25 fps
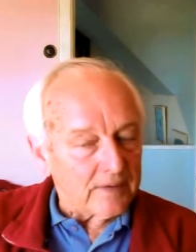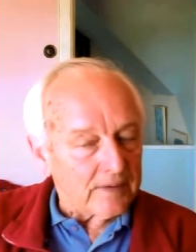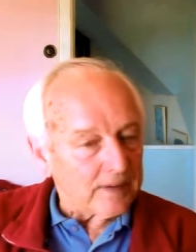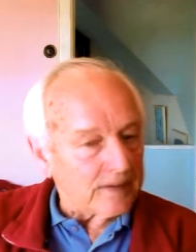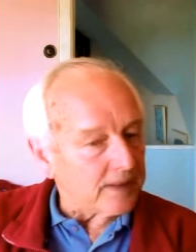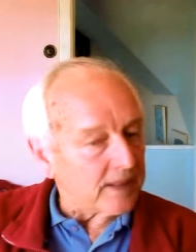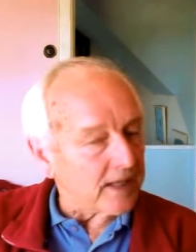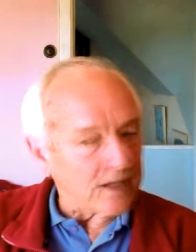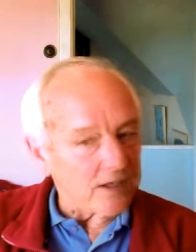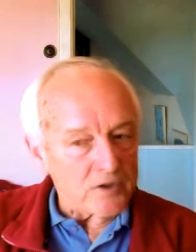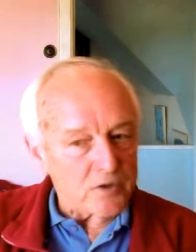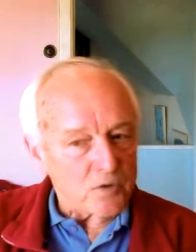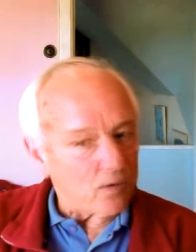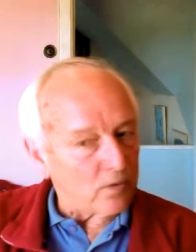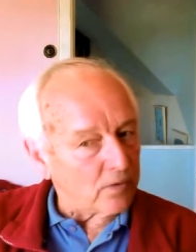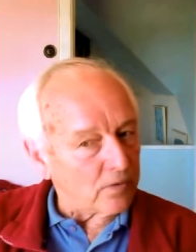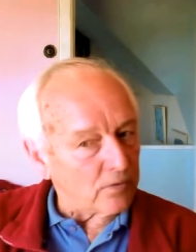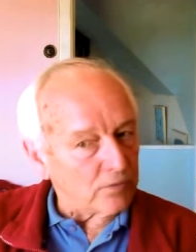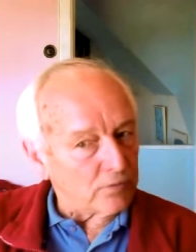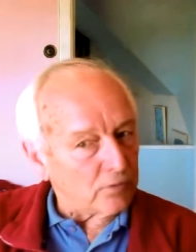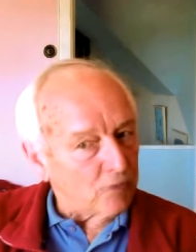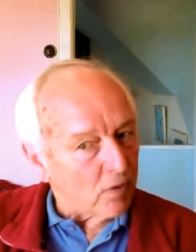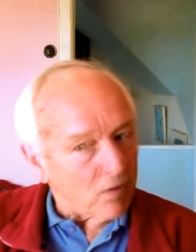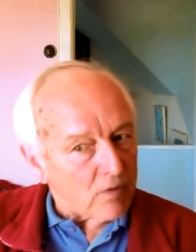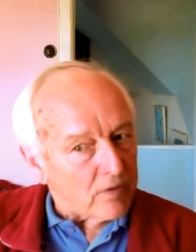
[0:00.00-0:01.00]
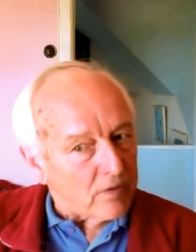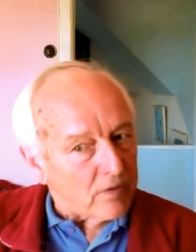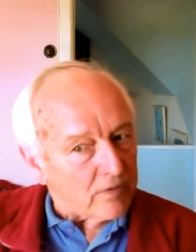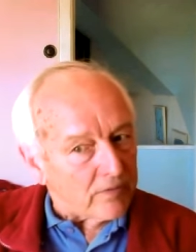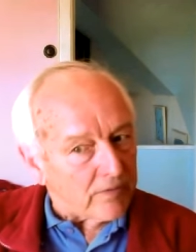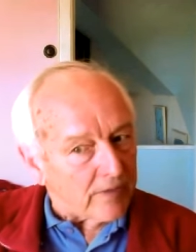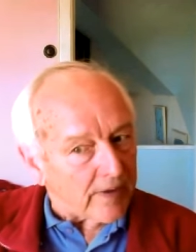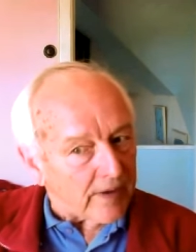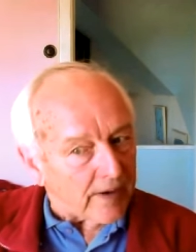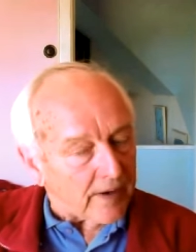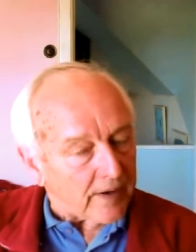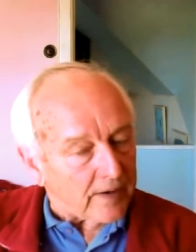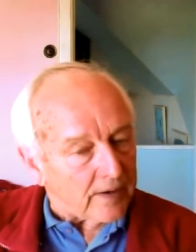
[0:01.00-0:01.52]
That has gone wrong
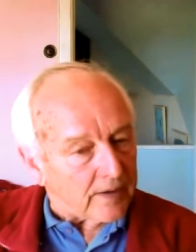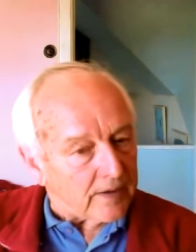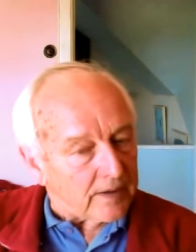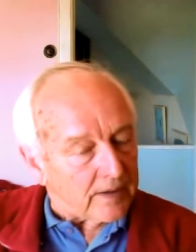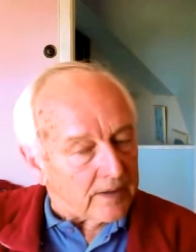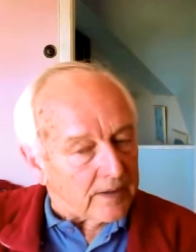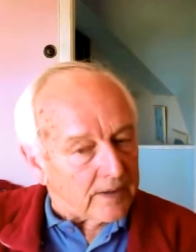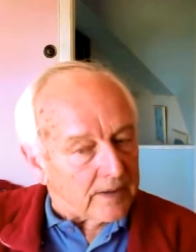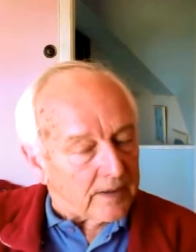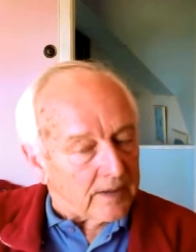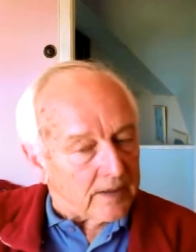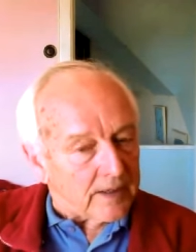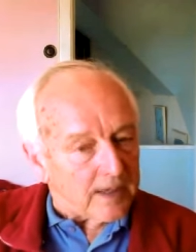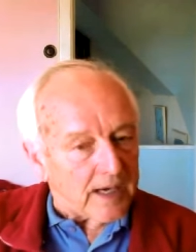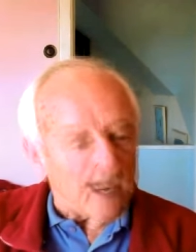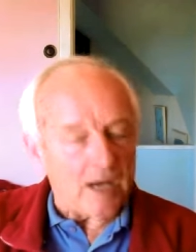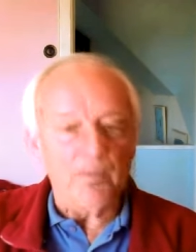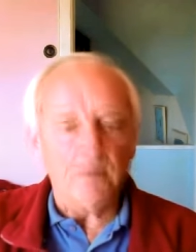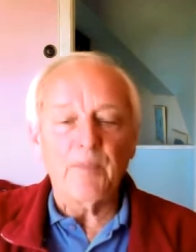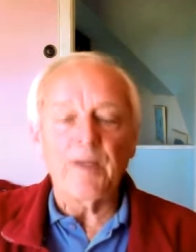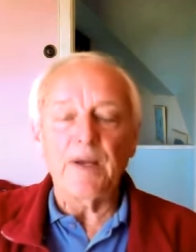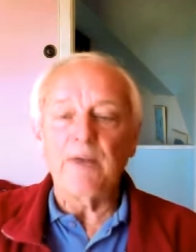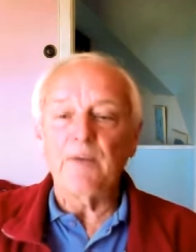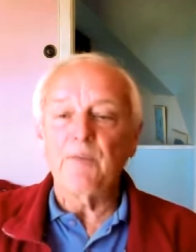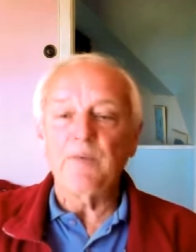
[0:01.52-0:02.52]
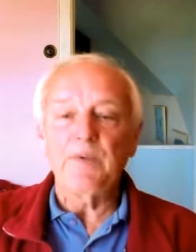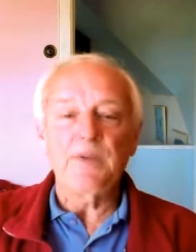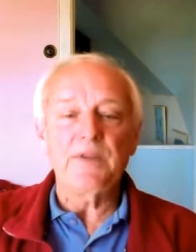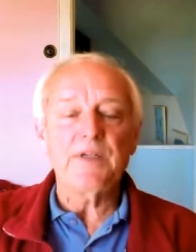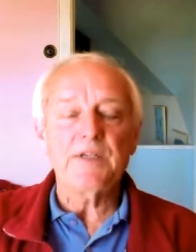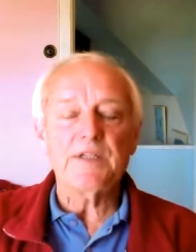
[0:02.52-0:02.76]
there. And when with